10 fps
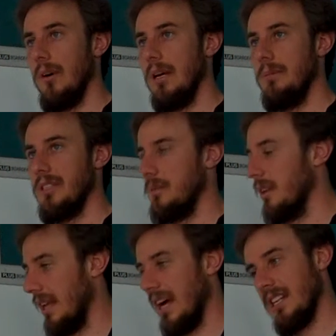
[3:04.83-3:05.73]
images with
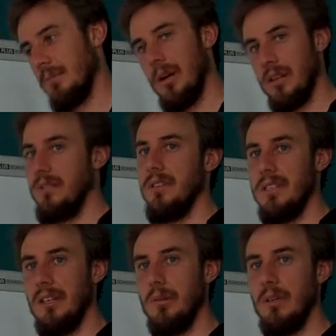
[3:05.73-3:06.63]
large blocks of a
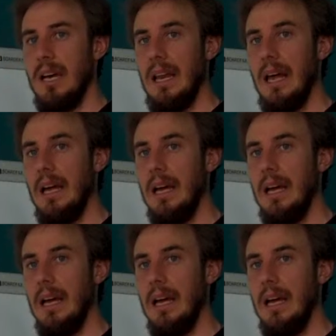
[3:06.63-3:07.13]
single colour.